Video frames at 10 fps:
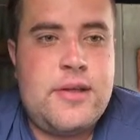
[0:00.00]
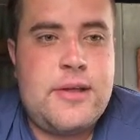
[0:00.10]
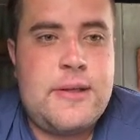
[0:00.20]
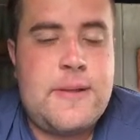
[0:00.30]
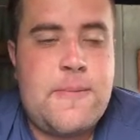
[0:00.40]

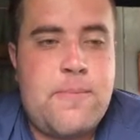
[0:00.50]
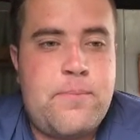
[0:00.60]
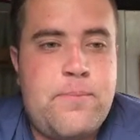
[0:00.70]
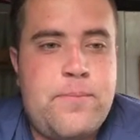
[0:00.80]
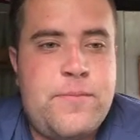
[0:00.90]

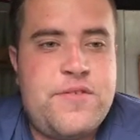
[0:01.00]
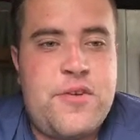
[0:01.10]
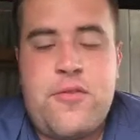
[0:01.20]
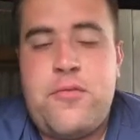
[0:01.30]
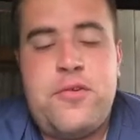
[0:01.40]

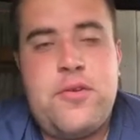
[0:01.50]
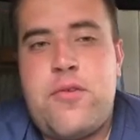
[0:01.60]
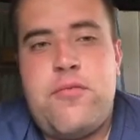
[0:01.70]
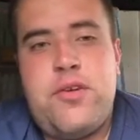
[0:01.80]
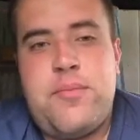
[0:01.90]

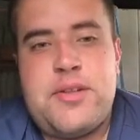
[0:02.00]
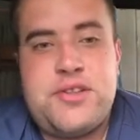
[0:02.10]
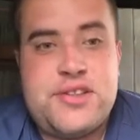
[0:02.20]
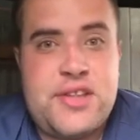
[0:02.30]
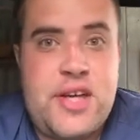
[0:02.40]
Not really
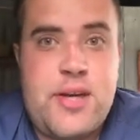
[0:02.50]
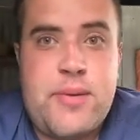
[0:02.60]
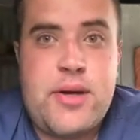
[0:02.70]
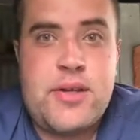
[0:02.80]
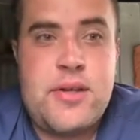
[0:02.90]
much to say
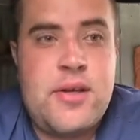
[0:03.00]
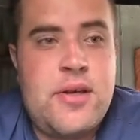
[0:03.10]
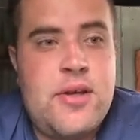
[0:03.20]
about it.